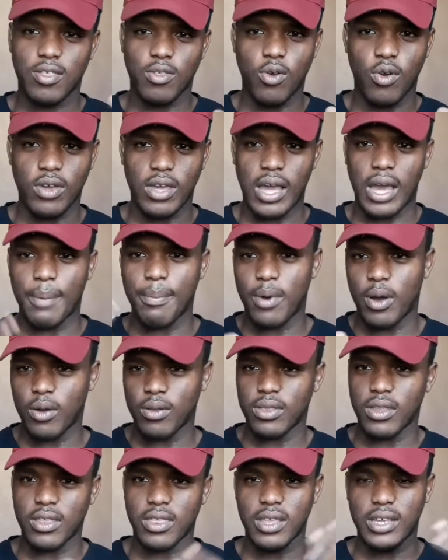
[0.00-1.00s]
talking
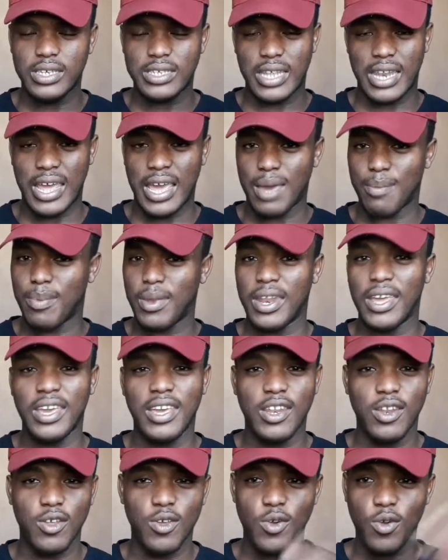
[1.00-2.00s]
about the things that are happening
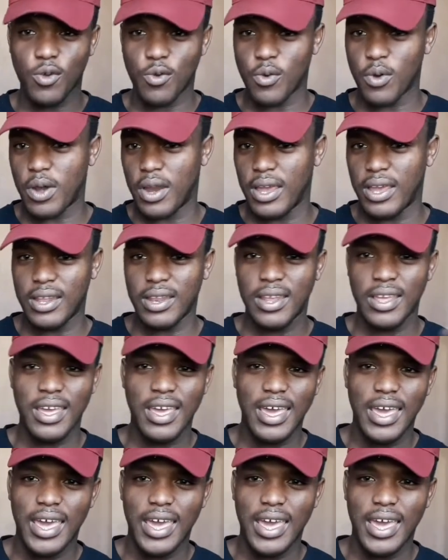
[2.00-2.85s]
in Ukraine